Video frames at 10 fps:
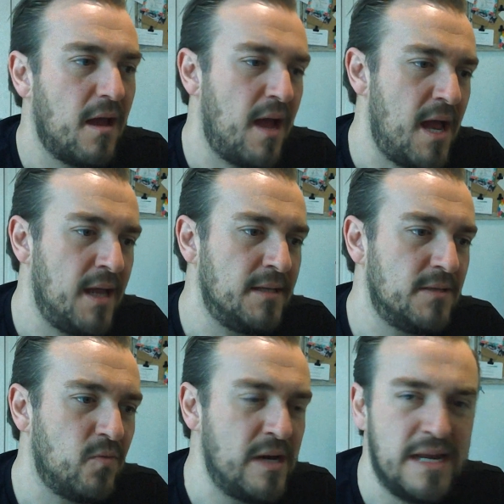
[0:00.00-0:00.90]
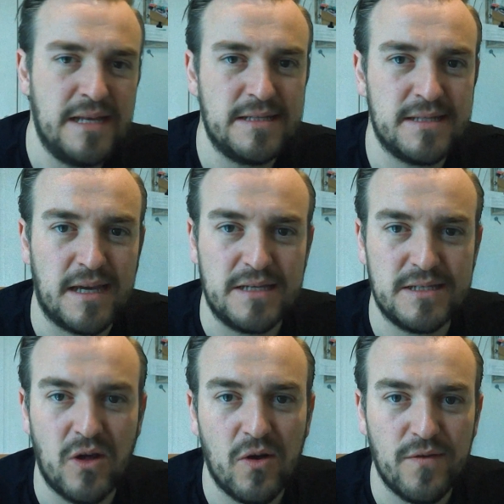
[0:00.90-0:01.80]
and we need to take
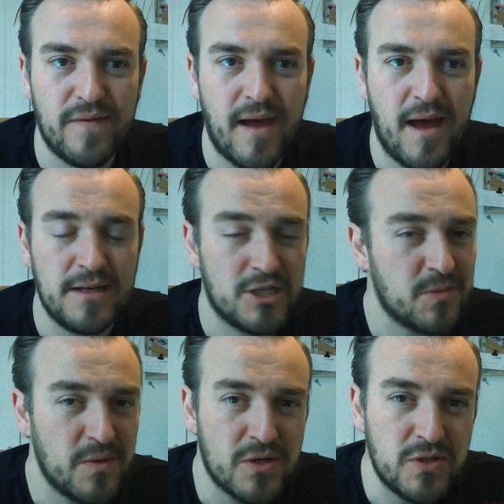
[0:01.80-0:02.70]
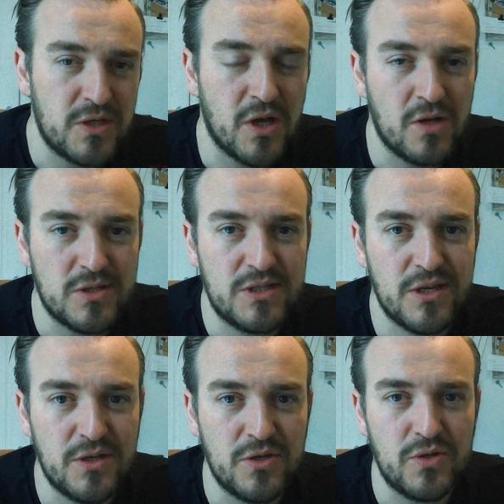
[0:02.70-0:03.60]
stock of that. And just because you can't see
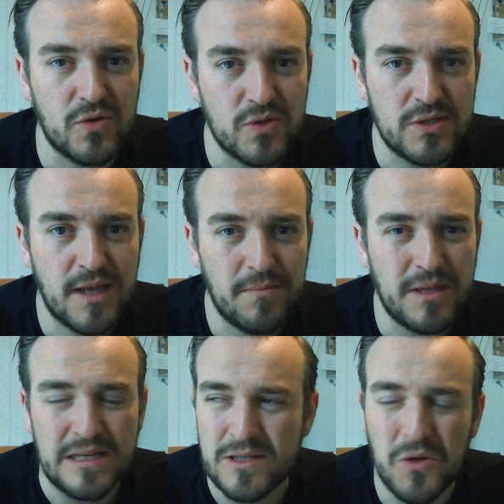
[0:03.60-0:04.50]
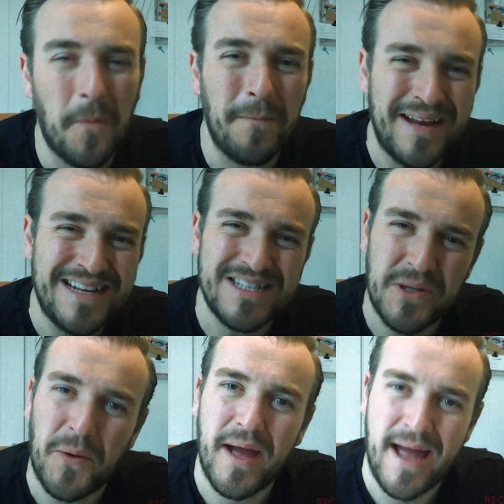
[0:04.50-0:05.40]
it on your doorstep does not mean it's
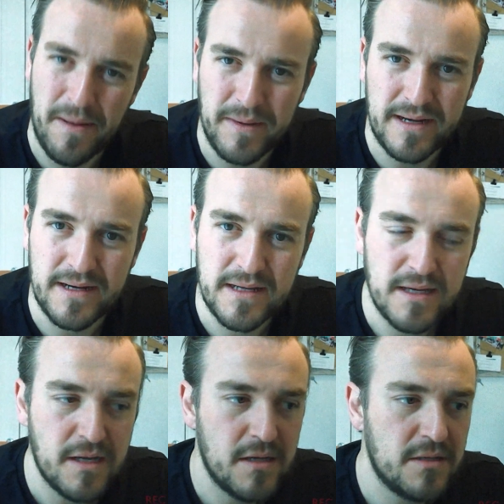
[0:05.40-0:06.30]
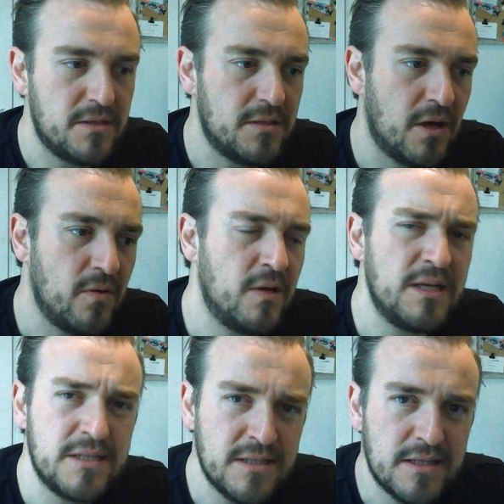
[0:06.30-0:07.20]
not happening. So
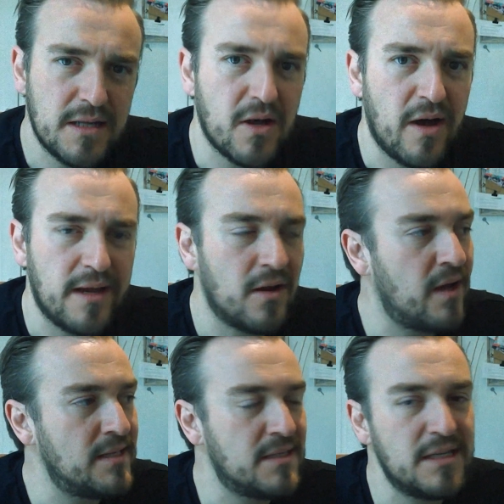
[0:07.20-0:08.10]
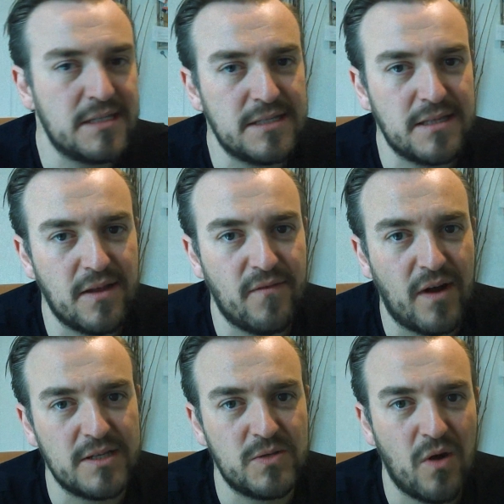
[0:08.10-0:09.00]
listen to the guidelines, listen to the
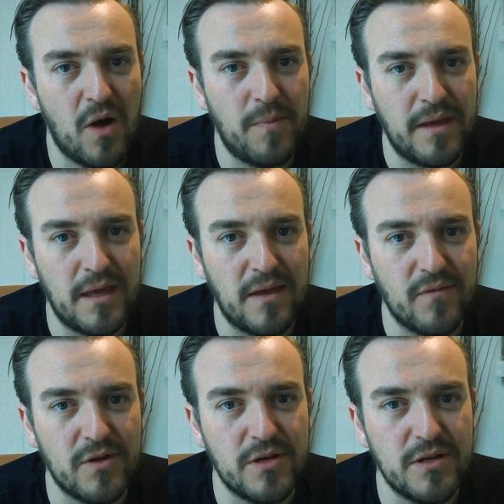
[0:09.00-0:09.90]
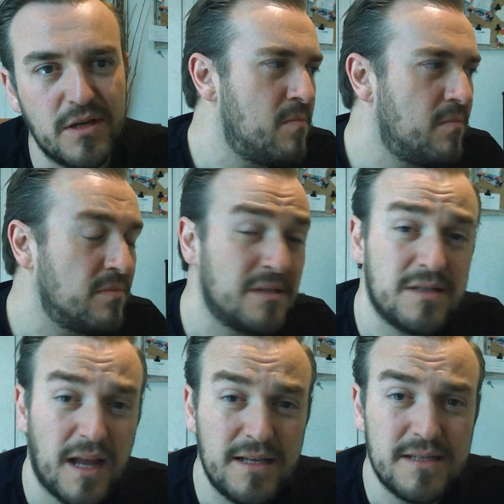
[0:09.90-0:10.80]
advice you are being given,
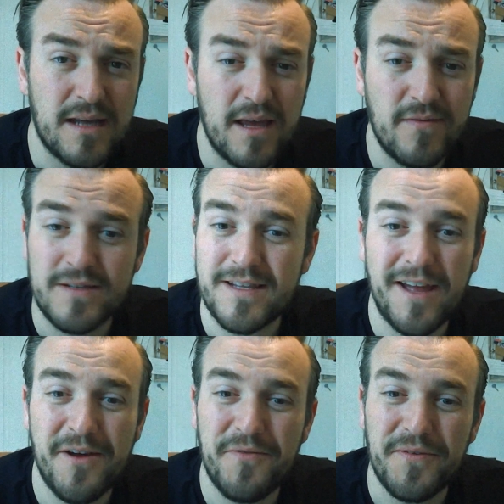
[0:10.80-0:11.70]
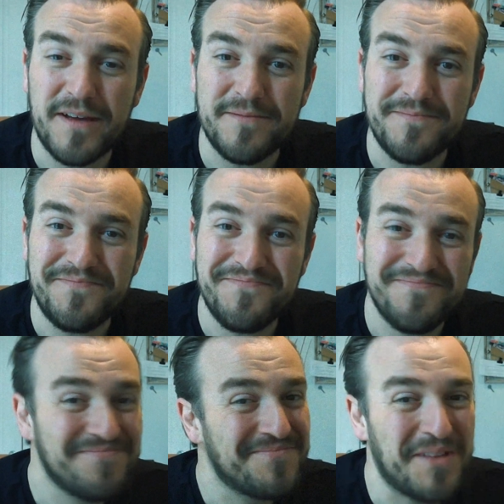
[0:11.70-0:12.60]
Stay safe and stay healthy.
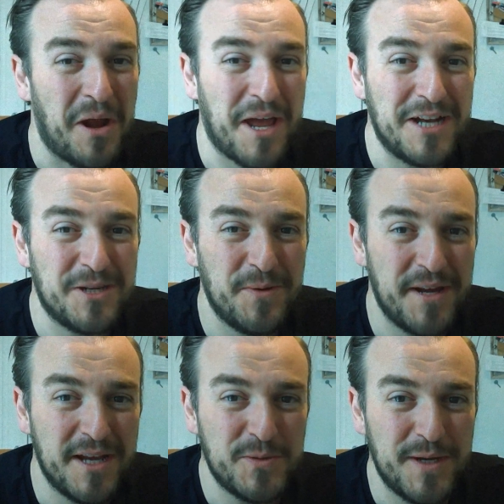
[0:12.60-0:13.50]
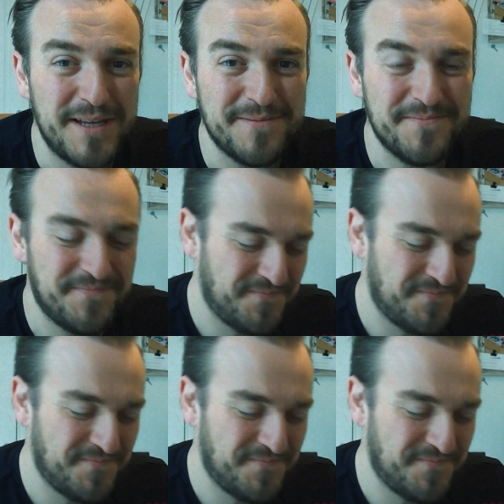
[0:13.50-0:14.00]
And I'll catch up with you next week.